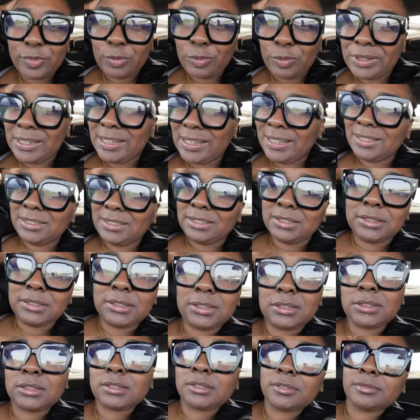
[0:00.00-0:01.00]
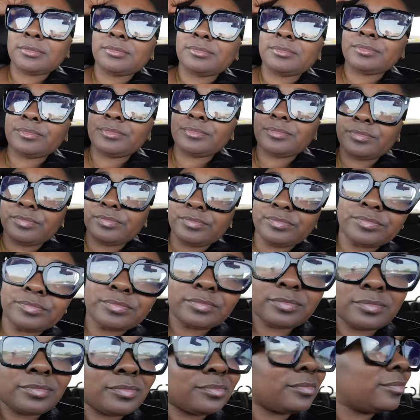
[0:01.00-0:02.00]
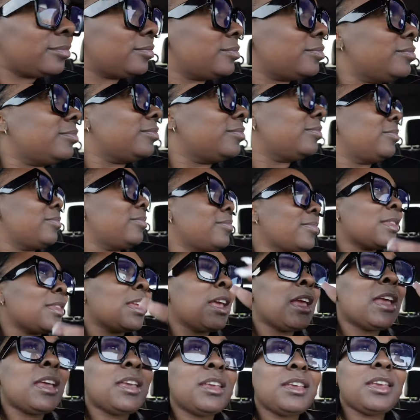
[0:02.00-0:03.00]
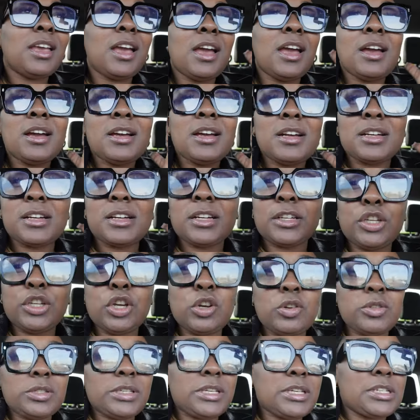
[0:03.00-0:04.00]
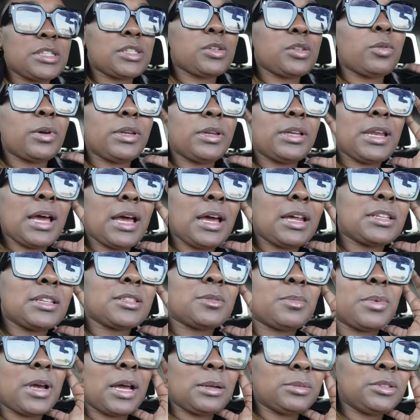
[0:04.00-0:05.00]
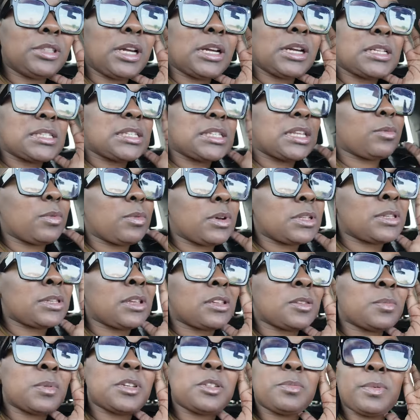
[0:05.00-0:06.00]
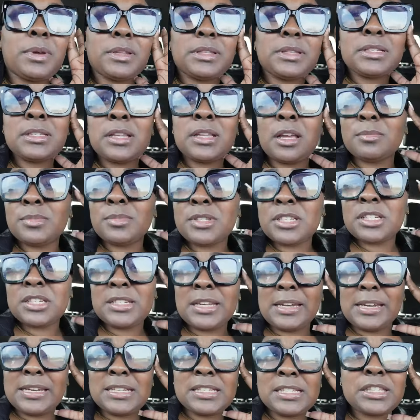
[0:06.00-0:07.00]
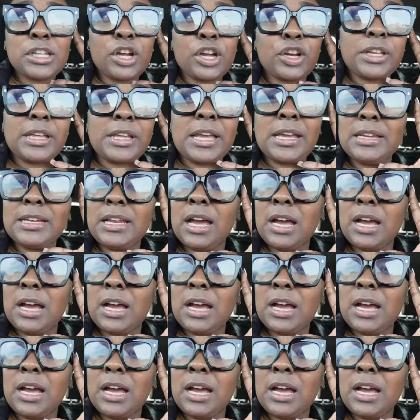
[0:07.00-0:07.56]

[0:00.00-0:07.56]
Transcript: Ridiculous. I can see twenty dollars. Yeah, usually it's twenty dollars, but I'm trying to see what's so special about this competition that it's thirty-eight